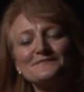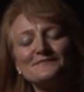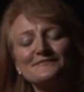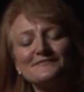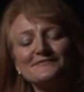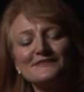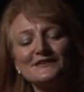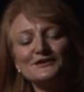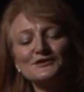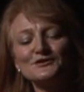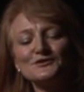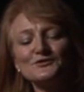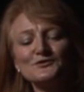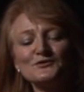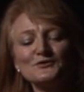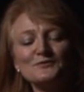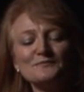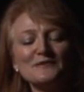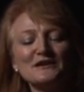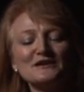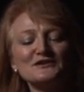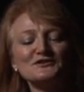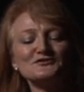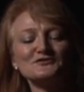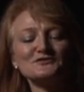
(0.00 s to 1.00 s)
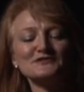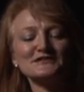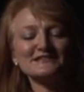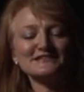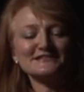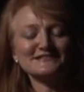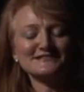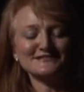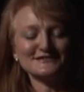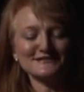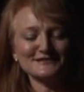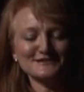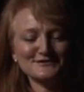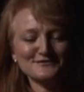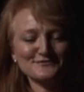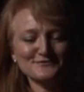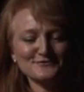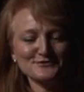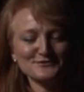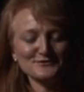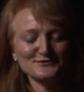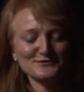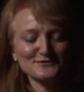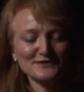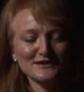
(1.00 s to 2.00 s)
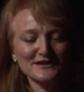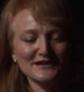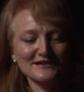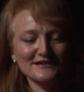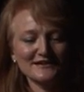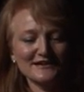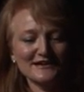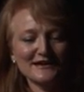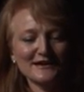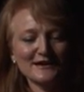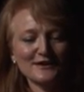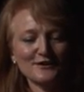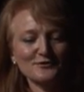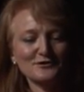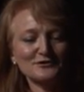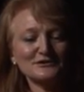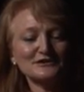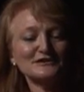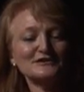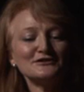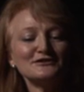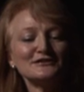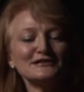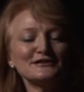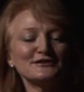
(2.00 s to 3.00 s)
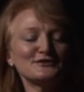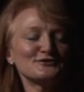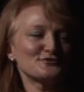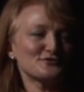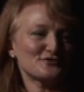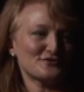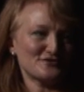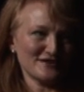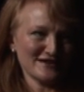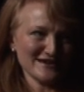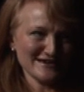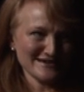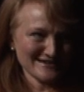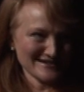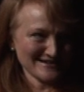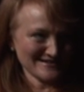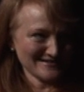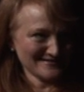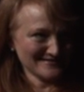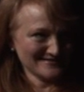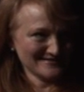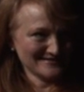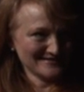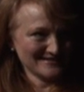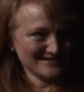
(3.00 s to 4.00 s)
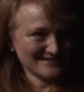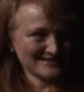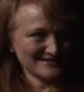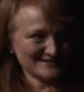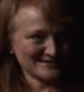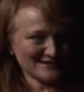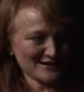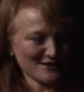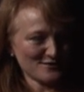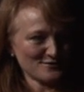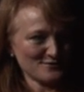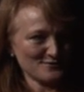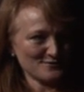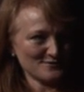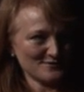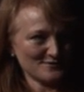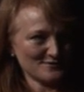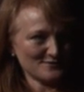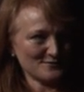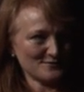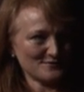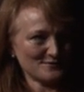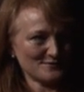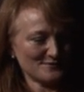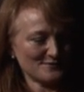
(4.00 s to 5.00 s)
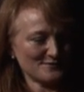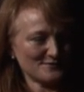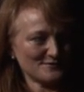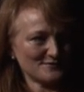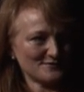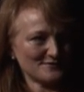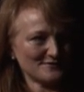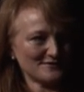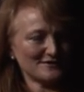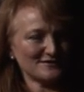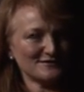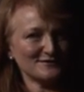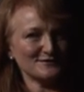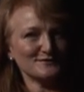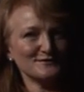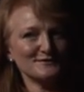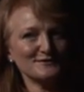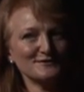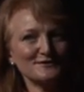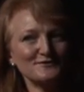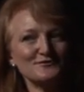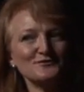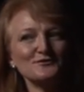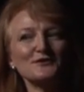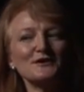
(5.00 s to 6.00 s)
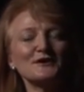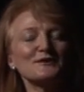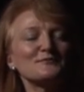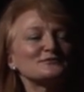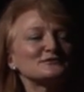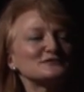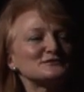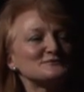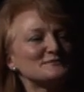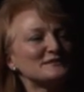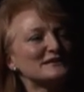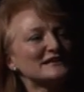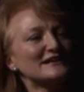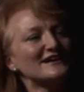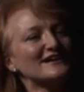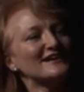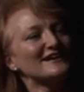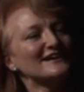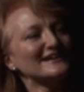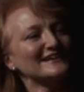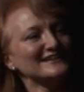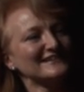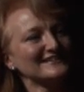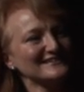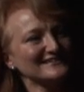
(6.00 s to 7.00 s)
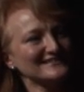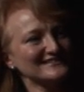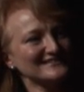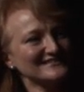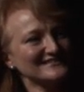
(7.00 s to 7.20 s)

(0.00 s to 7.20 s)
that your measuring stick for how clearly you're thinking is how, if you're able to be kind.